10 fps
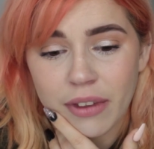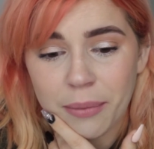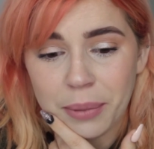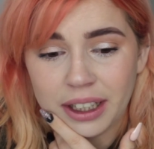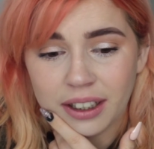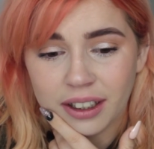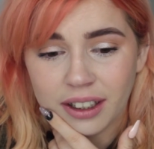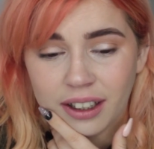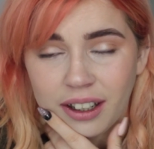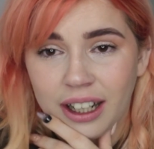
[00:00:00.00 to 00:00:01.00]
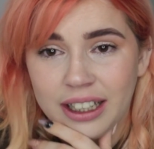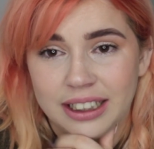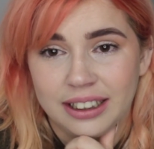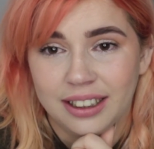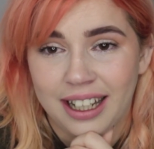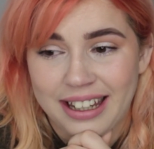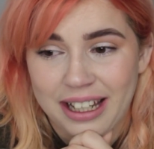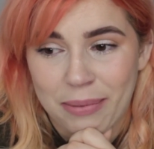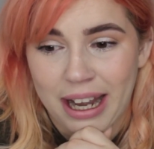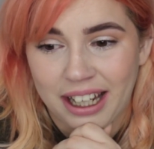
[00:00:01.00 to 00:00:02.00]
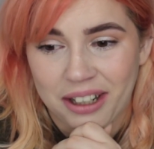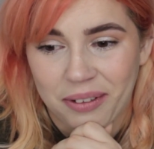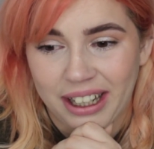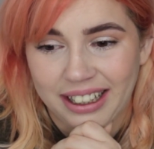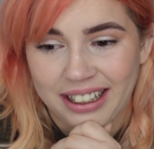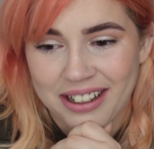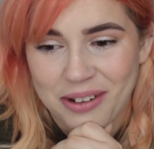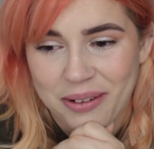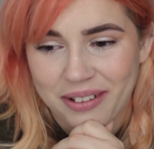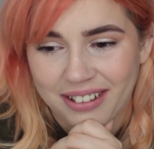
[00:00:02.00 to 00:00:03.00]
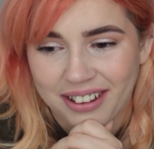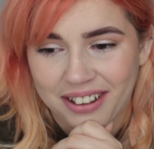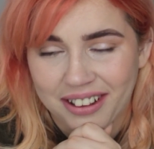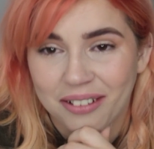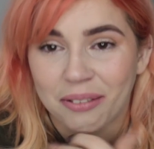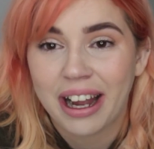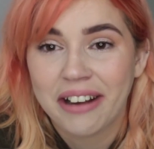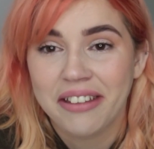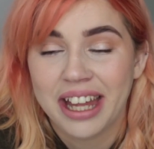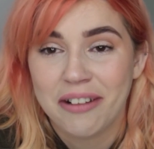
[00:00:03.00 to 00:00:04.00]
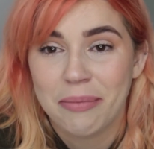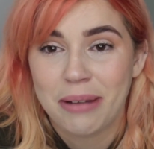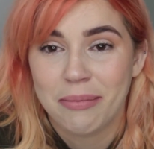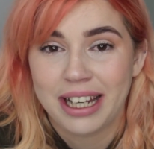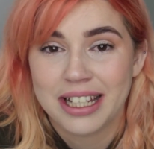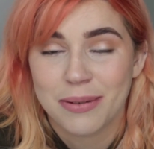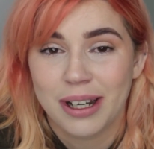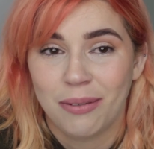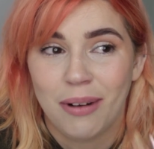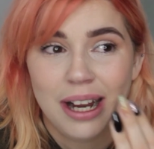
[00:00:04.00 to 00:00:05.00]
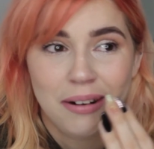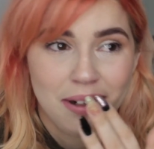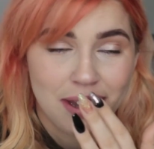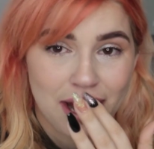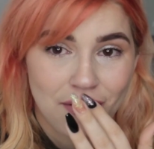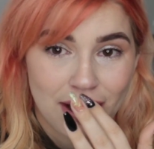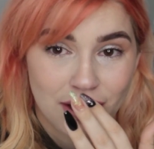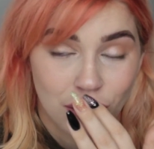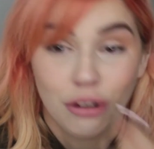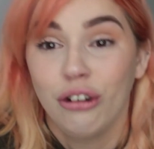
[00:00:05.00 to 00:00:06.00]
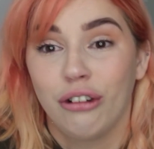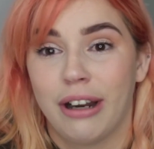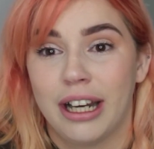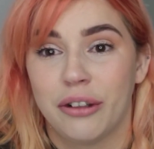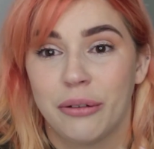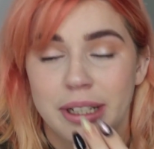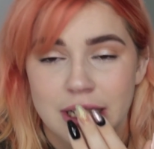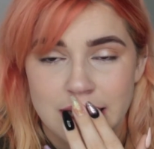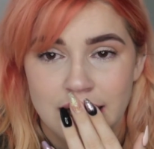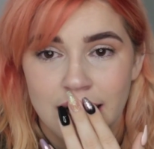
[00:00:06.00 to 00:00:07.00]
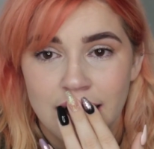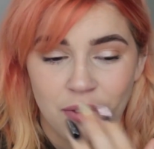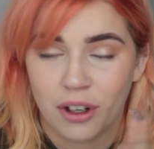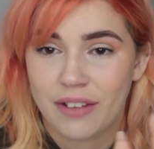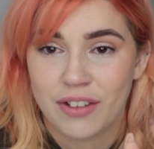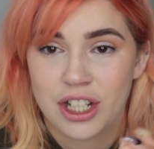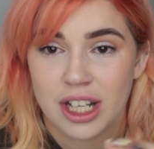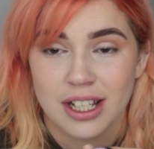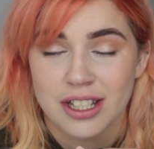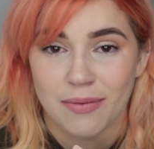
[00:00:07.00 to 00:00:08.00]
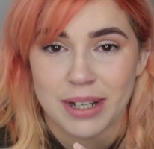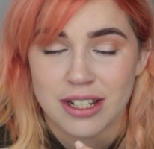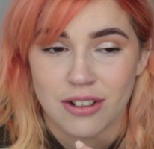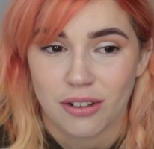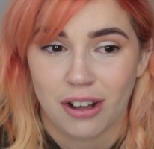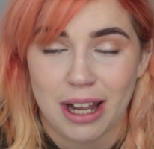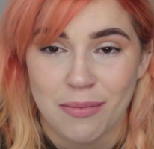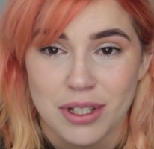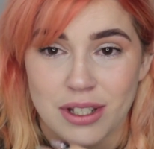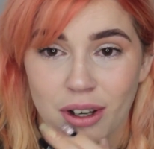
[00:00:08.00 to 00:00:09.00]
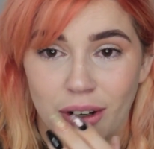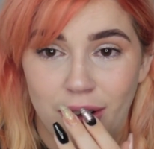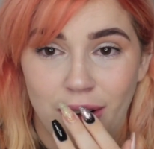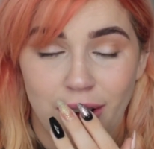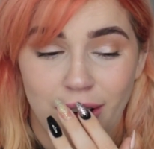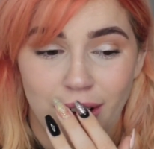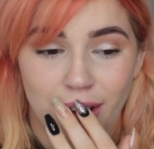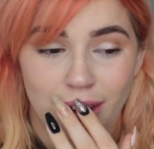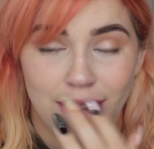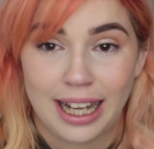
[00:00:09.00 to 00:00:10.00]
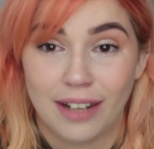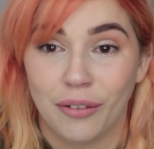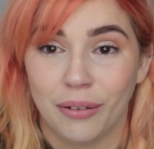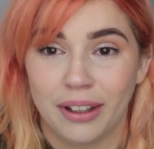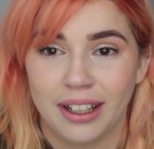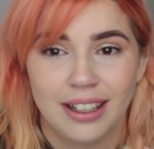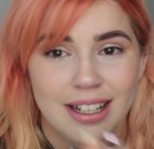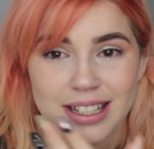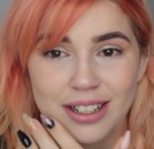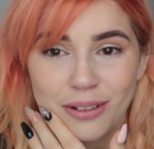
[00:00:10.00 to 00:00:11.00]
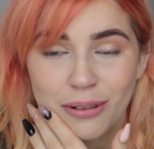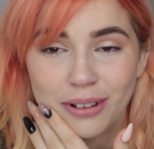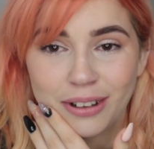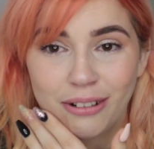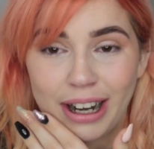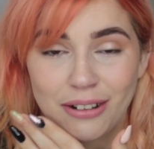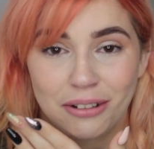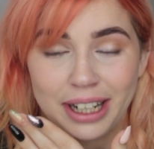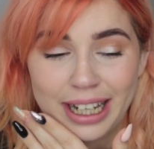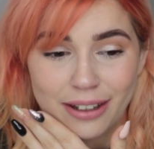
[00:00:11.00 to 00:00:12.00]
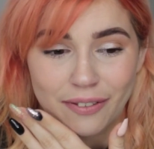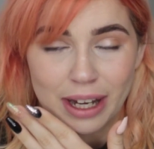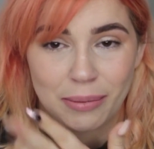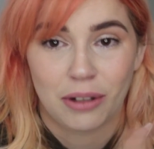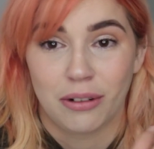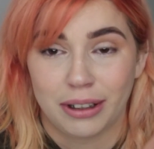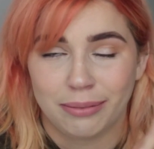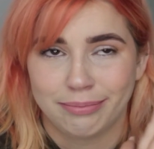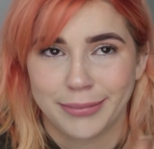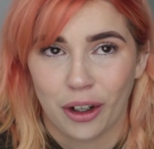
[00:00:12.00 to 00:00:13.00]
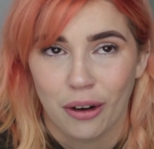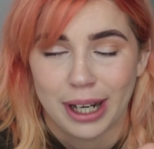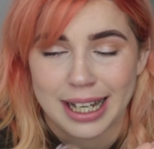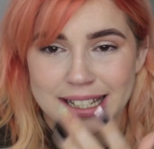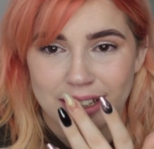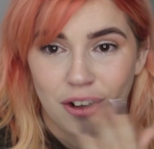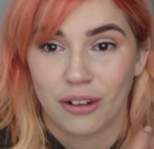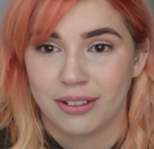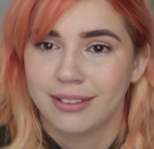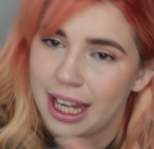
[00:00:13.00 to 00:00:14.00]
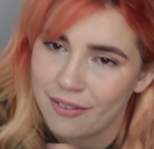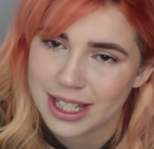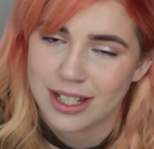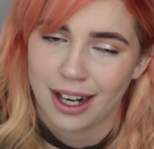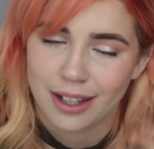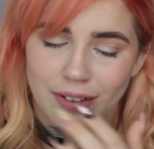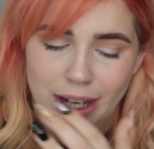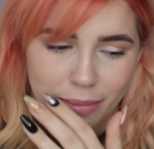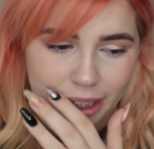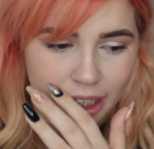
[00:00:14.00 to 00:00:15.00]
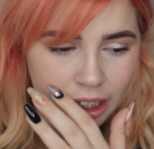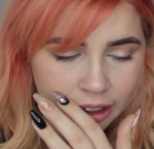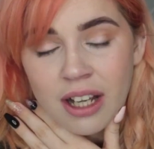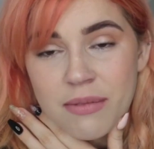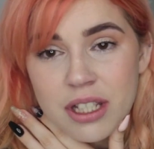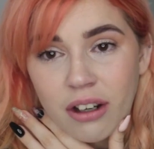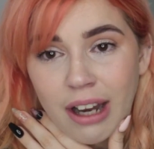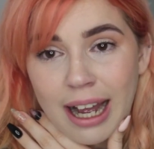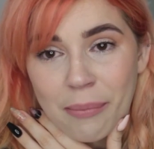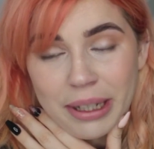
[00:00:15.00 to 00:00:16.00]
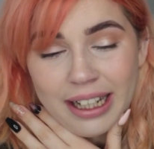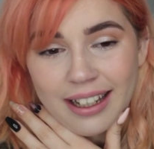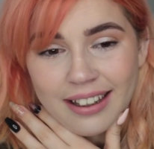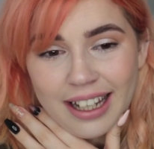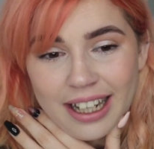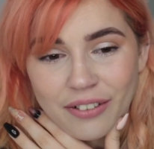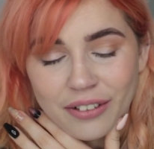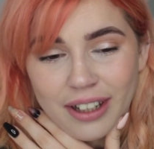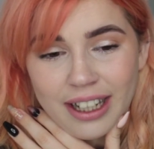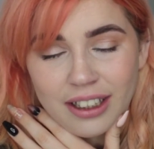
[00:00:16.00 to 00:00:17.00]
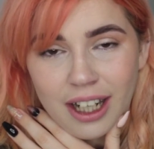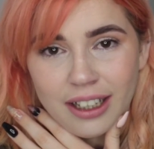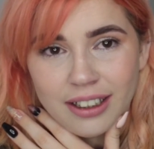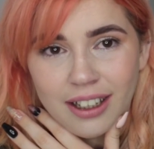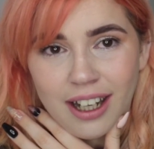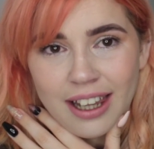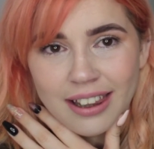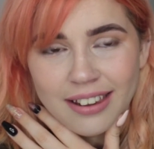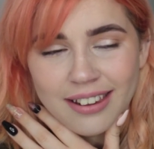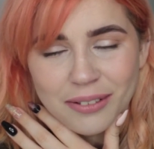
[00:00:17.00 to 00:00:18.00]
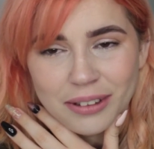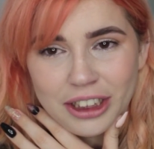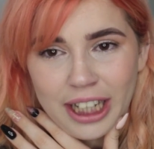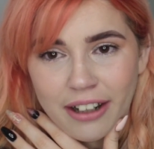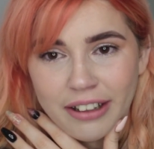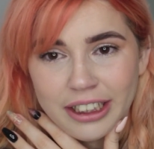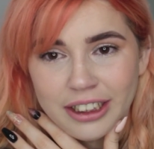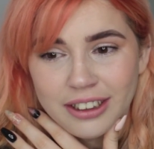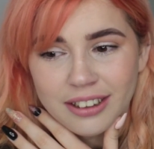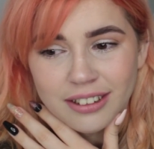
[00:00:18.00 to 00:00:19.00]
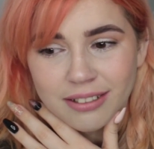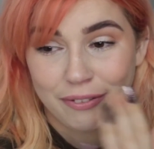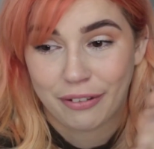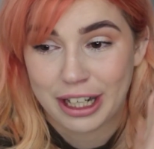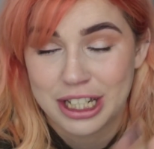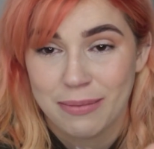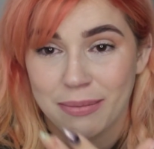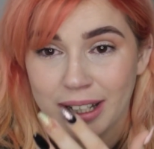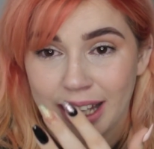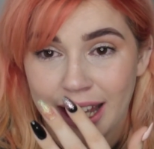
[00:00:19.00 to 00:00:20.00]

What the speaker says: But I think back and I'm like, why couldn't that have been me as well? Why couldn't they have had two granddaughters? I'm not even jealous of my sister-in-law. I'm so thankful that there's a granddaughter in the family, or a girl cousin on David's side of the family. I'm so happy and thankful, and I will cherish the friendship